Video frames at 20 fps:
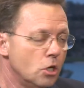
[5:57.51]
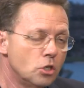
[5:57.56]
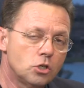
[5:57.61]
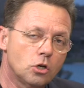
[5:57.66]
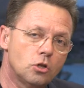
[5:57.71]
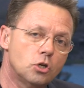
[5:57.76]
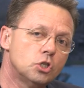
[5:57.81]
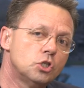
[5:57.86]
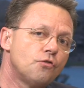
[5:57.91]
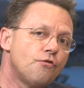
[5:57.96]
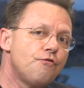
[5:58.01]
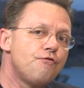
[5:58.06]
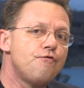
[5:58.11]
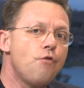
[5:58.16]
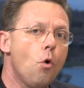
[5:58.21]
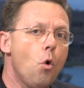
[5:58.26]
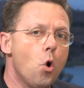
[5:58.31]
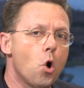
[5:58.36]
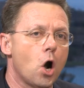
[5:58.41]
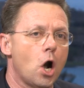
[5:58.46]
So there's
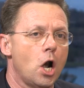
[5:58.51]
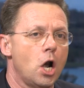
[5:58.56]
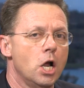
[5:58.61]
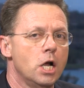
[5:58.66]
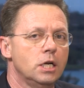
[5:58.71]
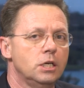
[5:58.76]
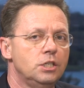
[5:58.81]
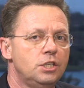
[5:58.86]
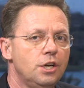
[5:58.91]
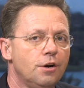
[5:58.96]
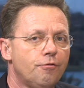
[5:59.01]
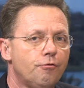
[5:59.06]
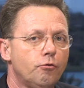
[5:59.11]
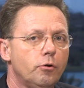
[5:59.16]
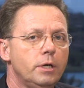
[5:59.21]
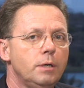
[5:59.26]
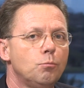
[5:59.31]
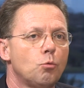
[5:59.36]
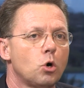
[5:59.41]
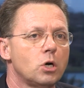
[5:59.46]
four
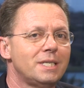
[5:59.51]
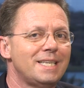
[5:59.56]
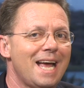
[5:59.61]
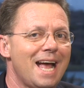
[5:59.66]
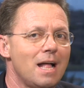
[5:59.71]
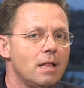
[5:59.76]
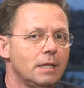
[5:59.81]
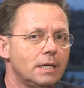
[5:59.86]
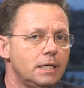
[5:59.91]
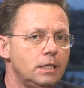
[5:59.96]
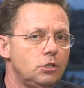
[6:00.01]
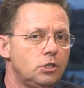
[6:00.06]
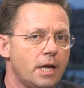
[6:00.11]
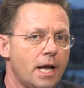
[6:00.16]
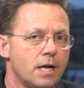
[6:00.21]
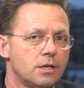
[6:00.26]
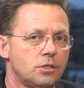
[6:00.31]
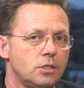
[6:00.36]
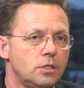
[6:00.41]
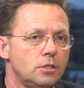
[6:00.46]
different mortality
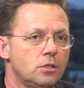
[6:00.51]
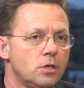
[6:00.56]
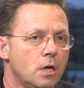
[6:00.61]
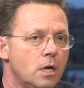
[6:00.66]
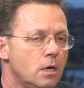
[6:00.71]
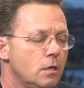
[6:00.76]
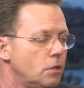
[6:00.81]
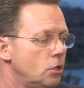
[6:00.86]
chassis